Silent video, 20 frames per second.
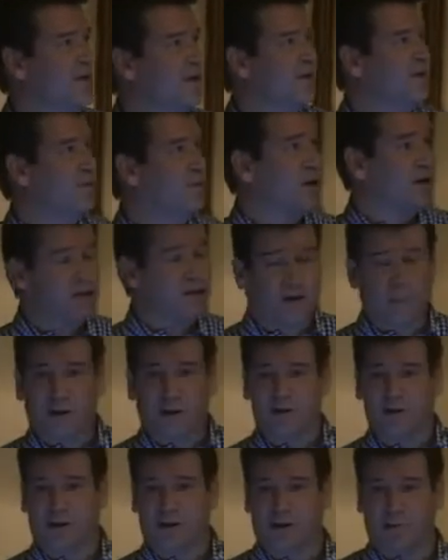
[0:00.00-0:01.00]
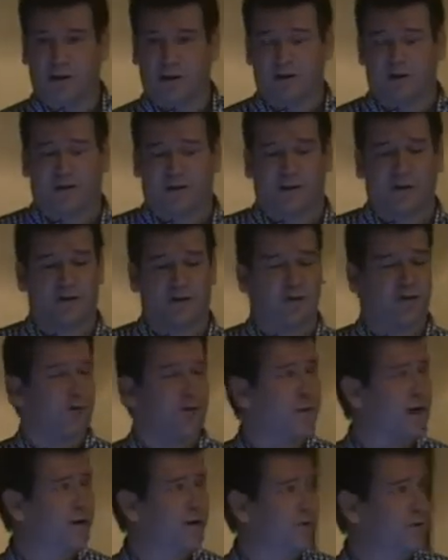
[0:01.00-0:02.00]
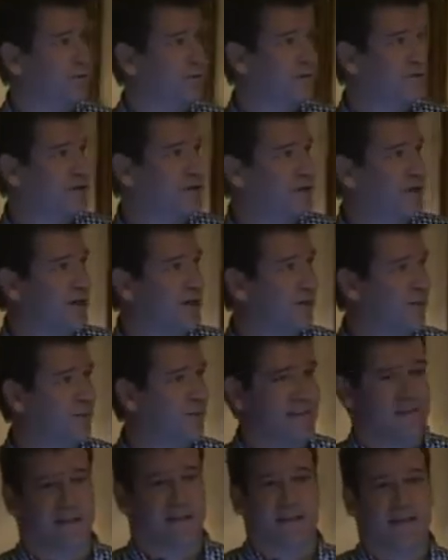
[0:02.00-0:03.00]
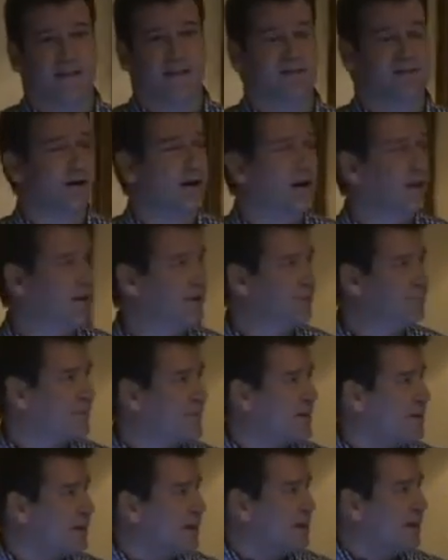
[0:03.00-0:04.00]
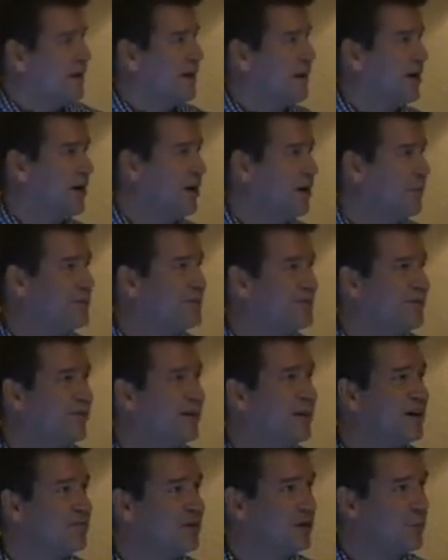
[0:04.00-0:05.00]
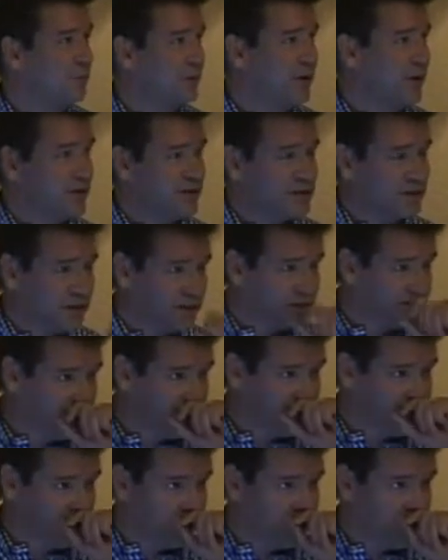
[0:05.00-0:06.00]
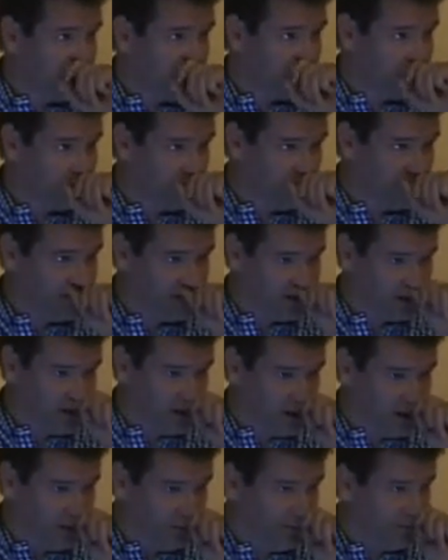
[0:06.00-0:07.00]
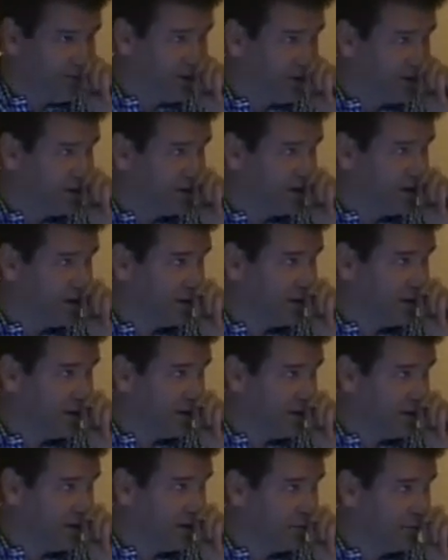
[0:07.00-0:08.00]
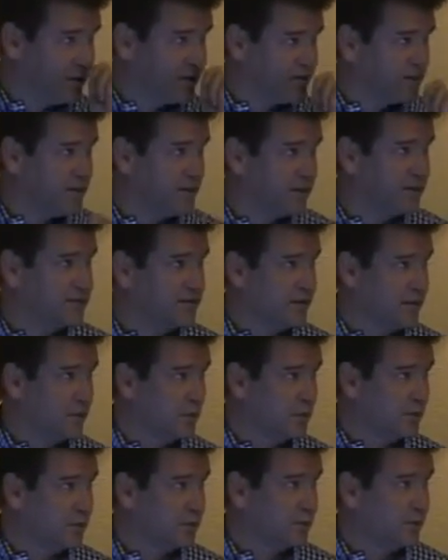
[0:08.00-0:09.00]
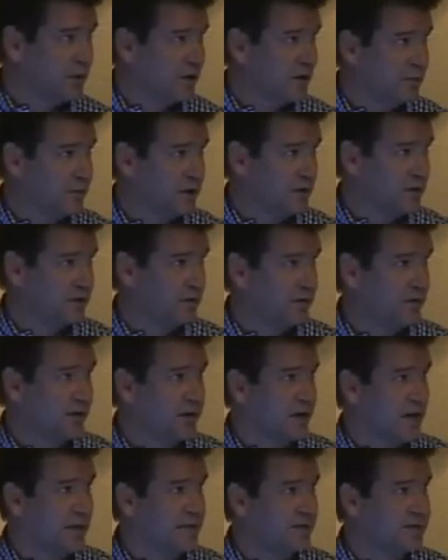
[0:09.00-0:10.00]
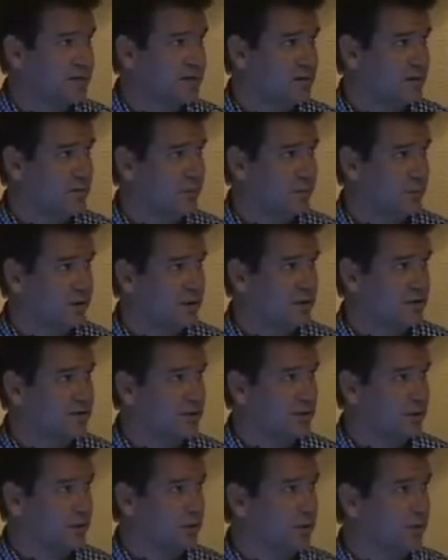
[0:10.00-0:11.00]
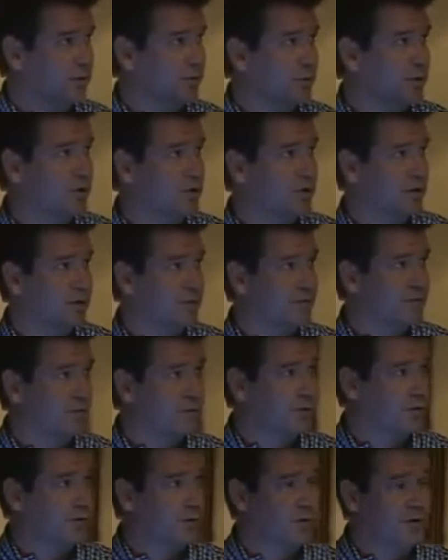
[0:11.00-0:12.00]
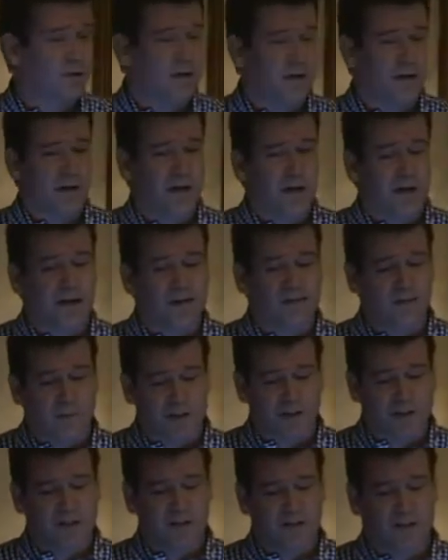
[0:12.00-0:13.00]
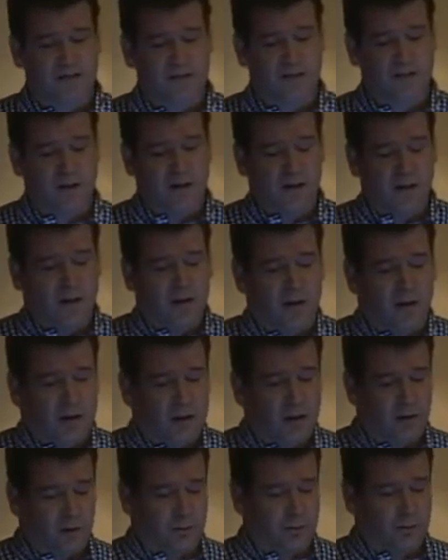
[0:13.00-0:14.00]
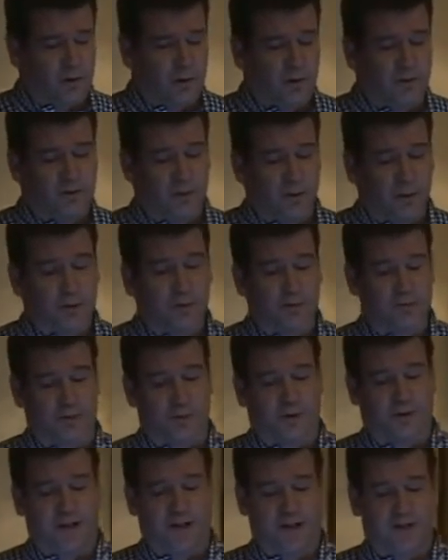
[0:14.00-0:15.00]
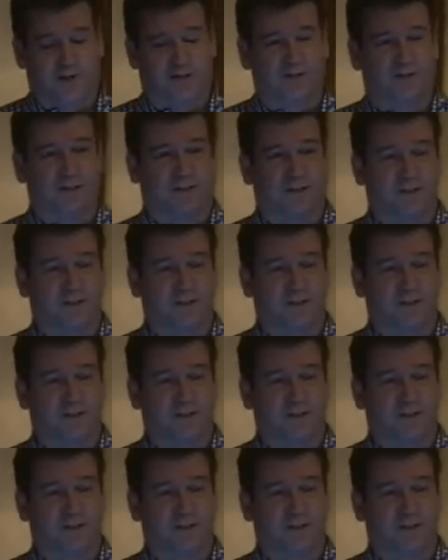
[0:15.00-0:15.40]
the project I'm going to talk about is called Gender Matters, or GenM as the kids call it. It's a 5-year project, so it's finishing this next summer. It'll probably be, the analysis of it will continue 1 year further. And as I mentioned, it's, our donors are really interested